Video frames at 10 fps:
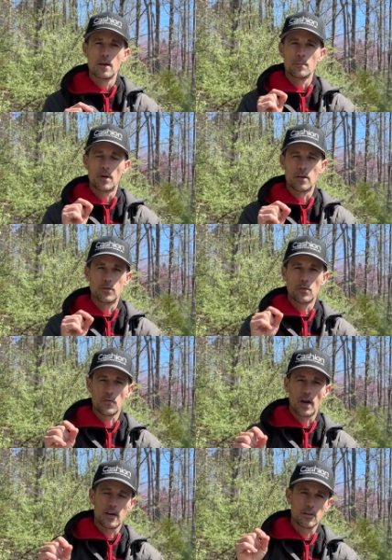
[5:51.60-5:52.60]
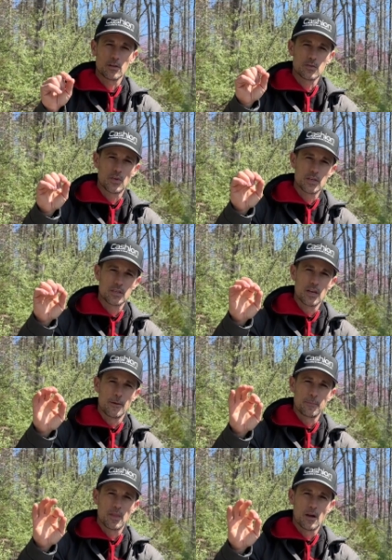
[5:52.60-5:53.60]
But if you're finding those fish
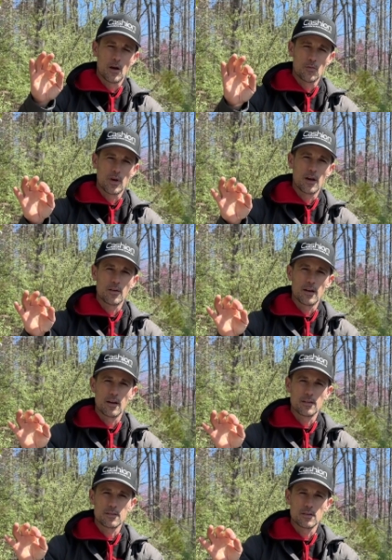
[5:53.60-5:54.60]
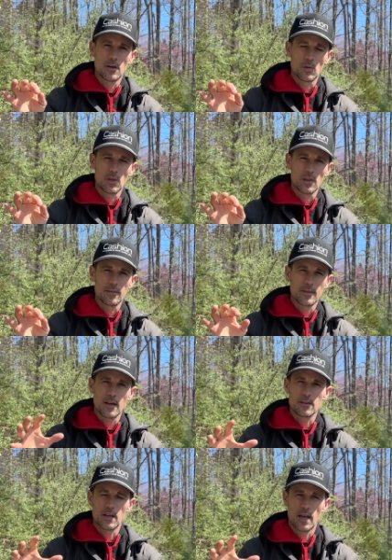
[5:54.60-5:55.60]
around, you know,
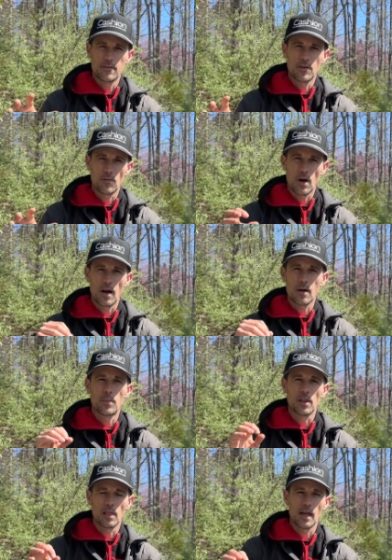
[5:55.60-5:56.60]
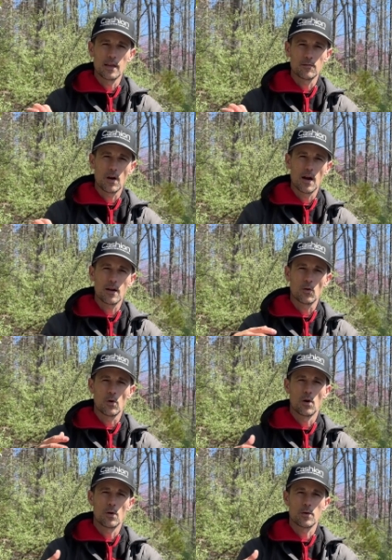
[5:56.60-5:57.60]
not heavy rock, but light rock or
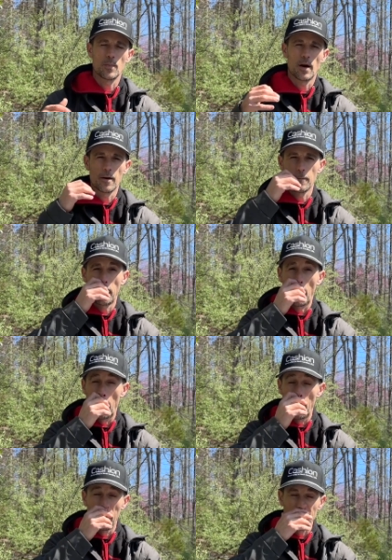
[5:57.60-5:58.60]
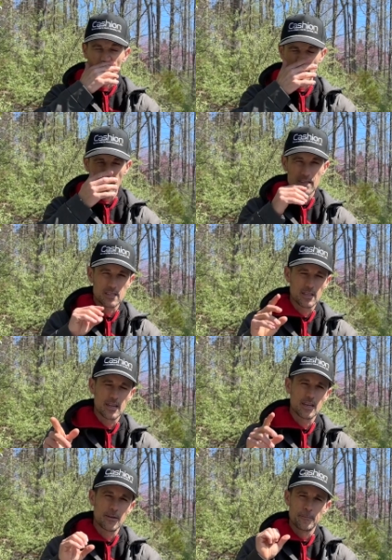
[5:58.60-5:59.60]
hard bottom, kind of
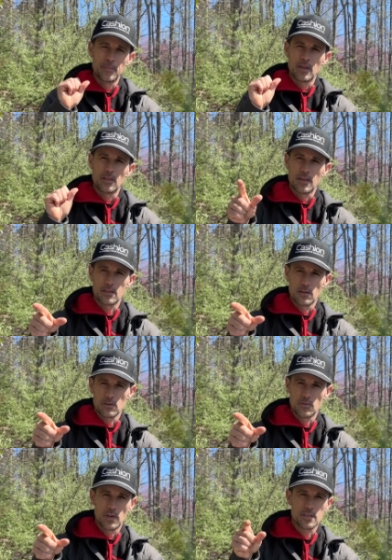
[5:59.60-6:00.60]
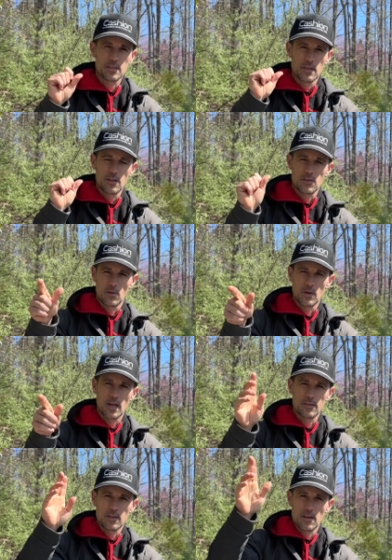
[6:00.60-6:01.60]
isolated, let those fish, throw it
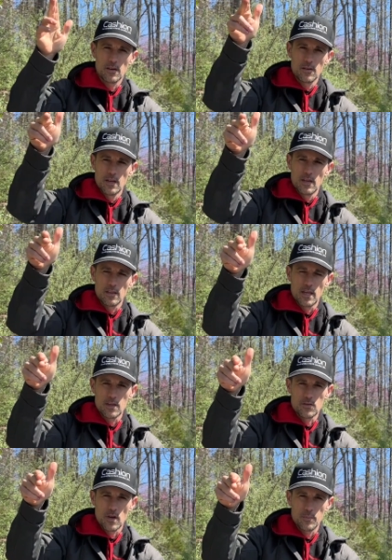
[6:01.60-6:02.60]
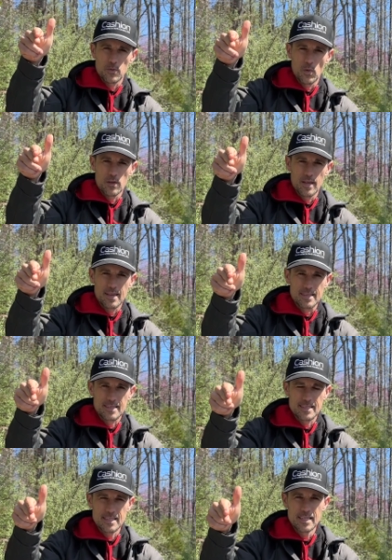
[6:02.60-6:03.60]
out there, let it drop to where they can
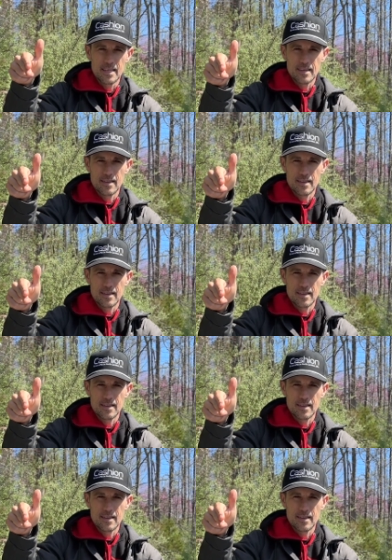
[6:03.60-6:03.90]
see it.